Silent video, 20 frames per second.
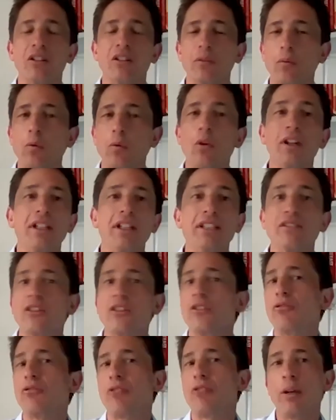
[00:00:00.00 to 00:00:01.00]
of what is
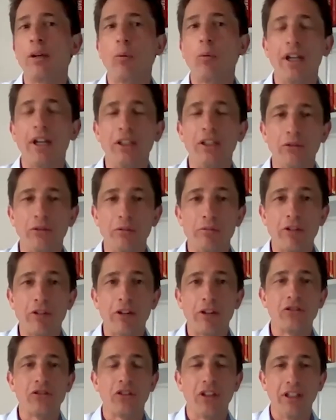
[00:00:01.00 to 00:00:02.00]
the right way to
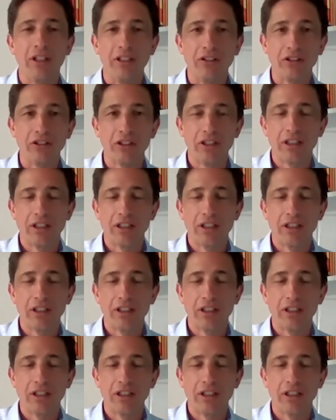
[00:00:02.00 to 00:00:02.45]
approach things,